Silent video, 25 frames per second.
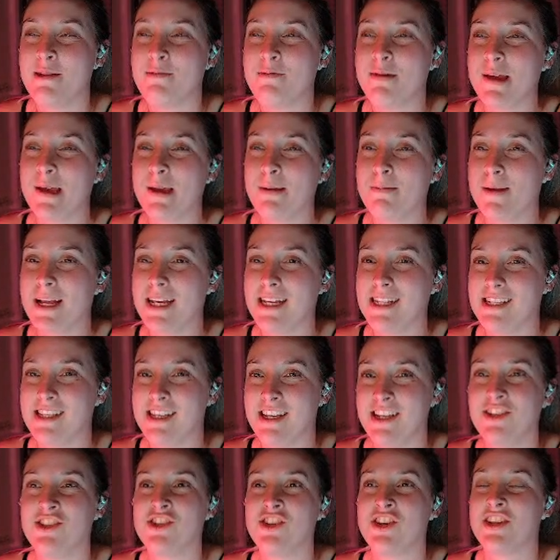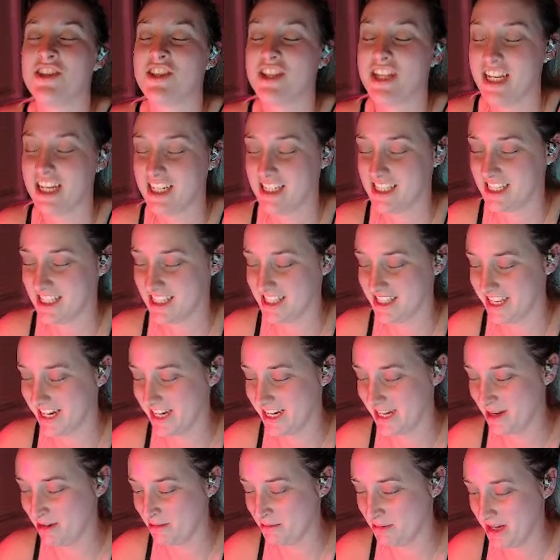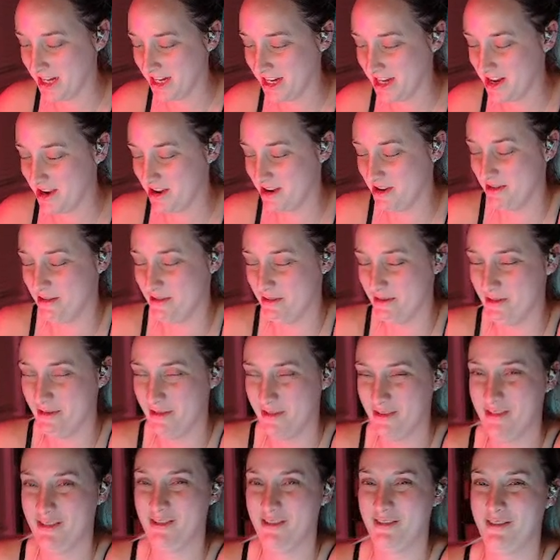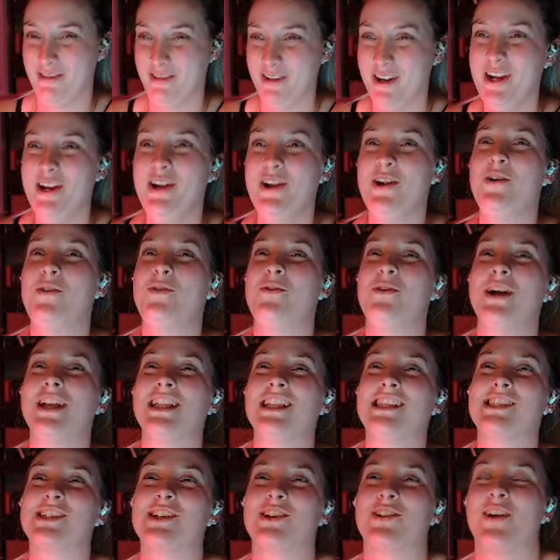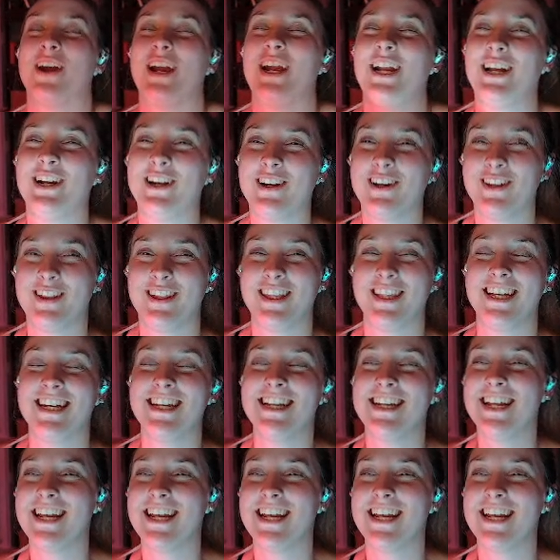me a message on LinkedIn letting me know what's greater than